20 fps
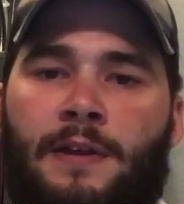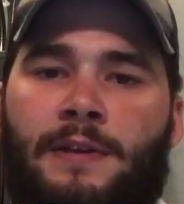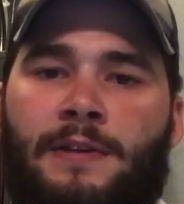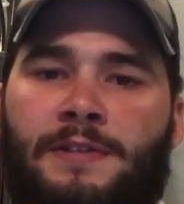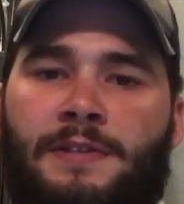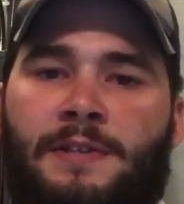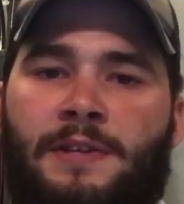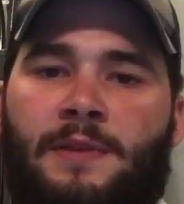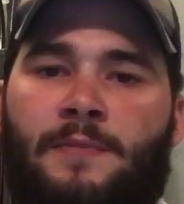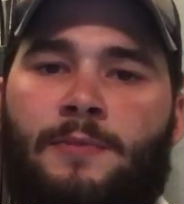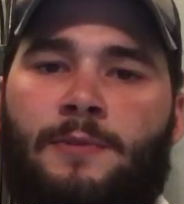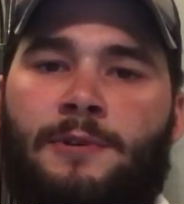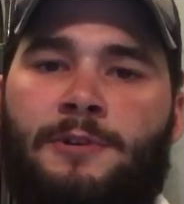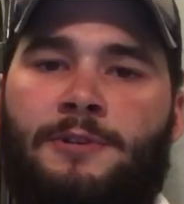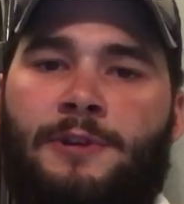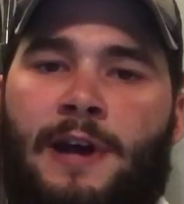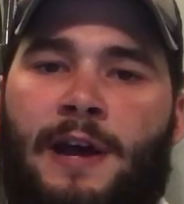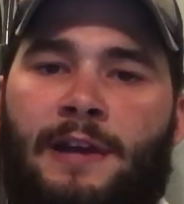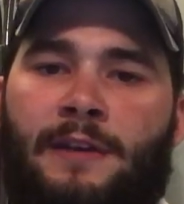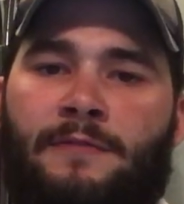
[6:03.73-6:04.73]
is the emperor
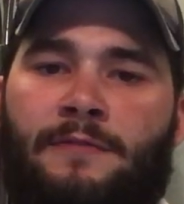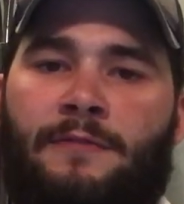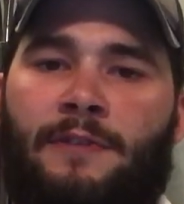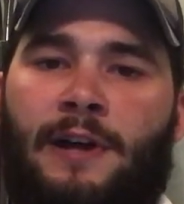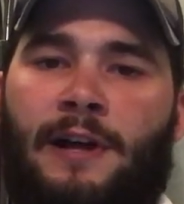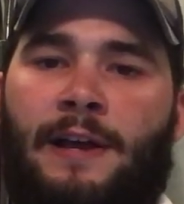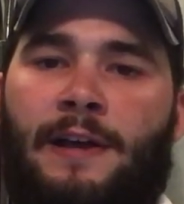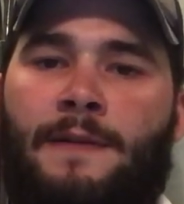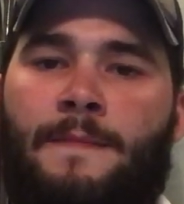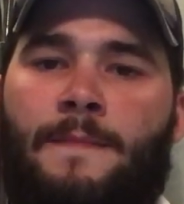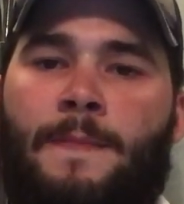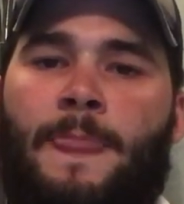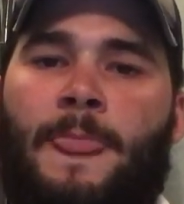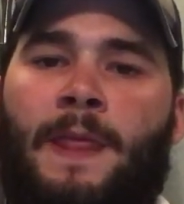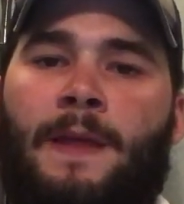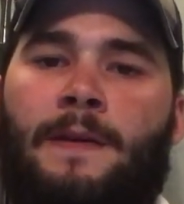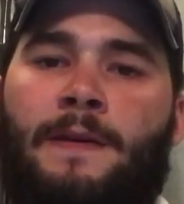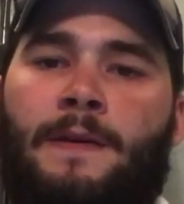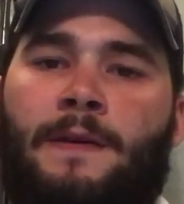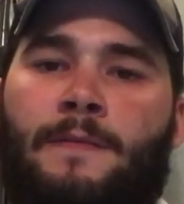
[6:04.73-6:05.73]
dragonfly
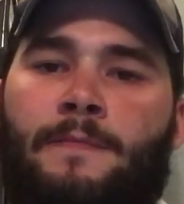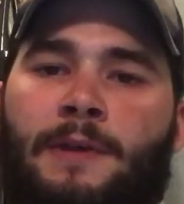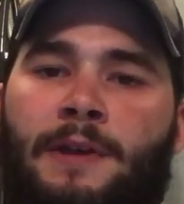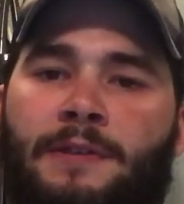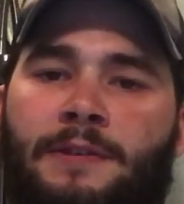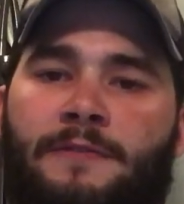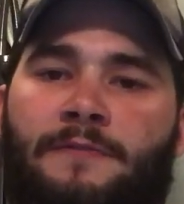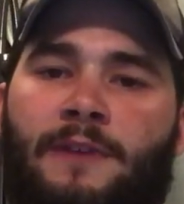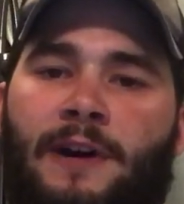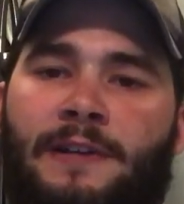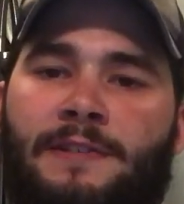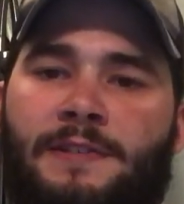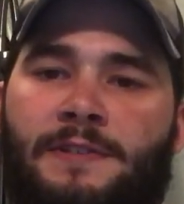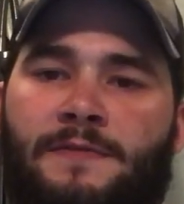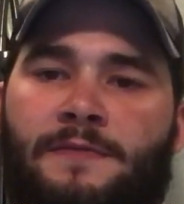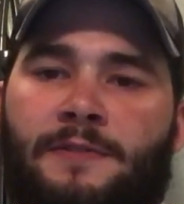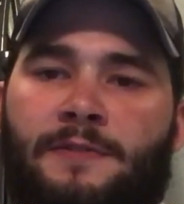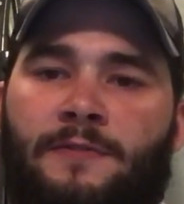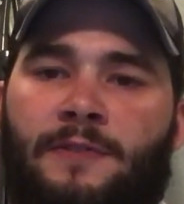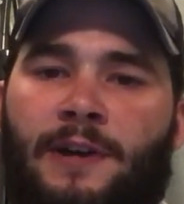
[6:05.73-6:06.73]
mainly finds its
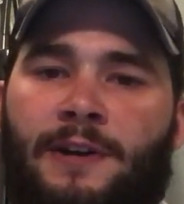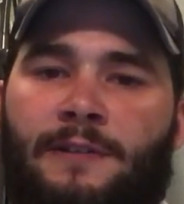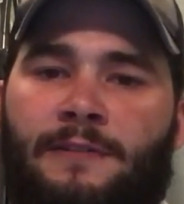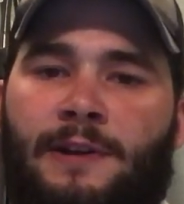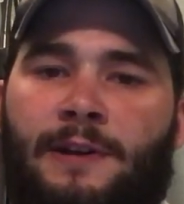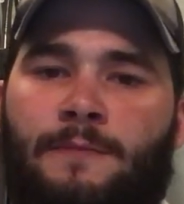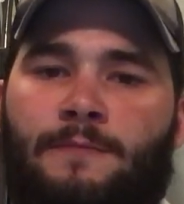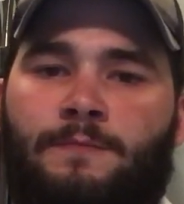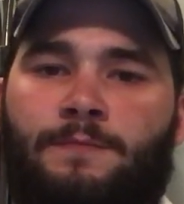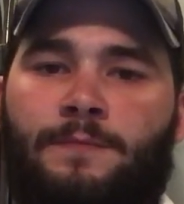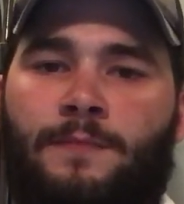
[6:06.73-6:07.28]
food flying around.